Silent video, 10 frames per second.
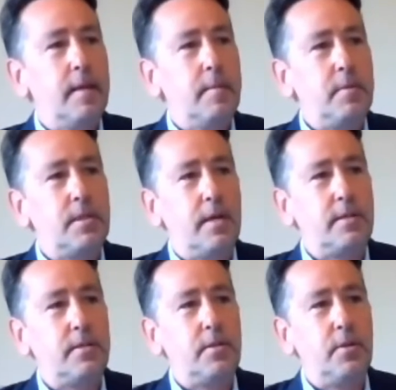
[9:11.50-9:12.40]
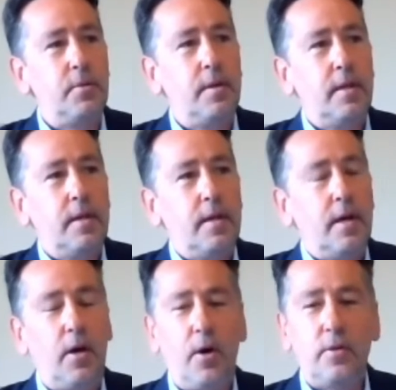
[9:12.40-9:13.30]
decided to do
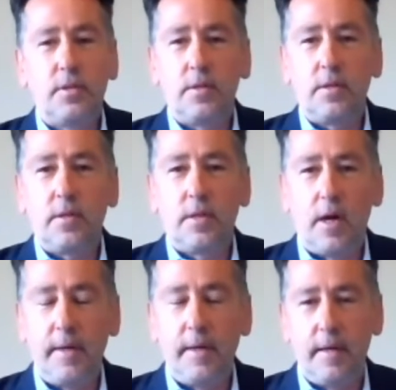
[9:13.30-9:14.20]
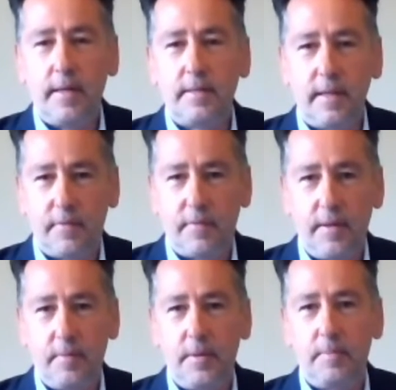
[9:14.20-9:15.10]
a hot curry night
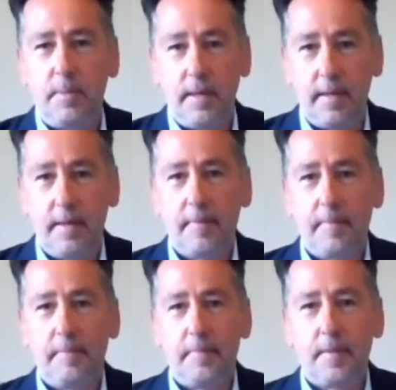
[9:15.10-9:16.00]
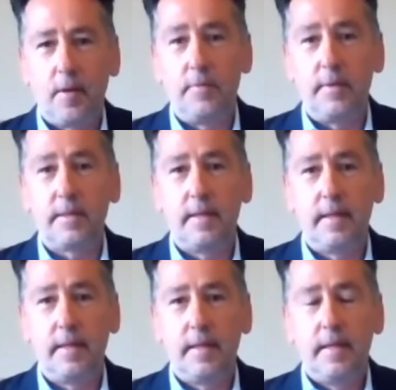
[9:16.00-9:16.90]
delivery with beer, obviously,
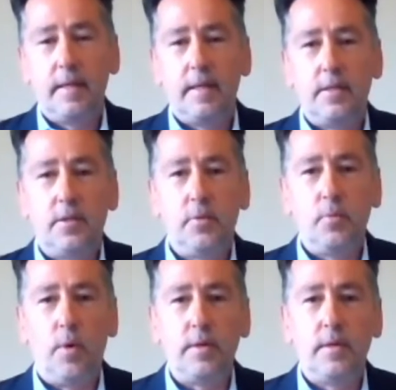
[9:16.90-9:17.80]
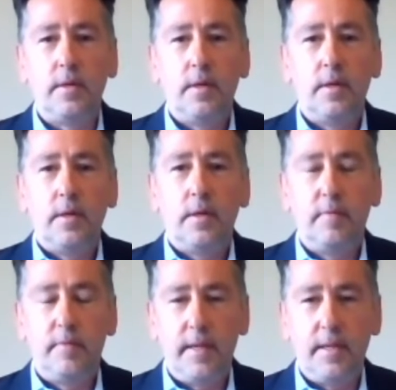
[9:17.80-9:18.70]
to one
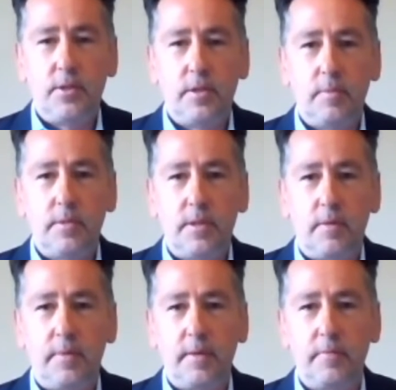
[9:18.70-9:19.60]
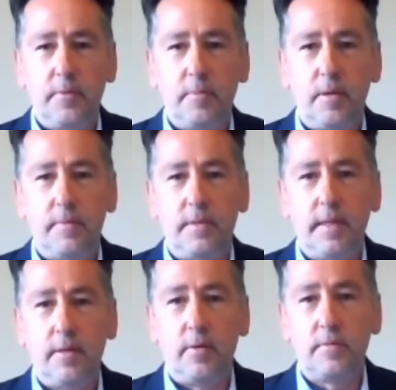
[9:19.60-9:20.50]
village that was suffering food
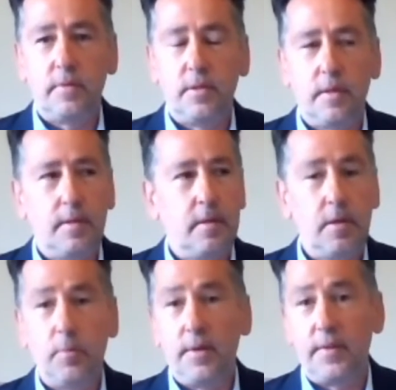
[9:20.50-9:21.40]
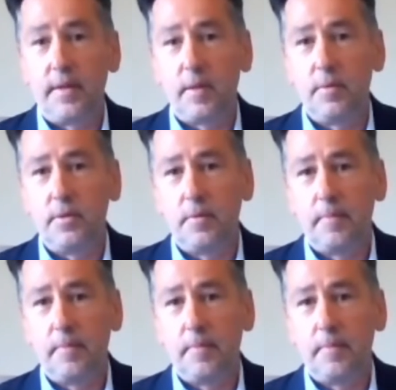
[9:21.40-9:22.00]
poverty in Oxfordshire. You wouldn't think it, would you?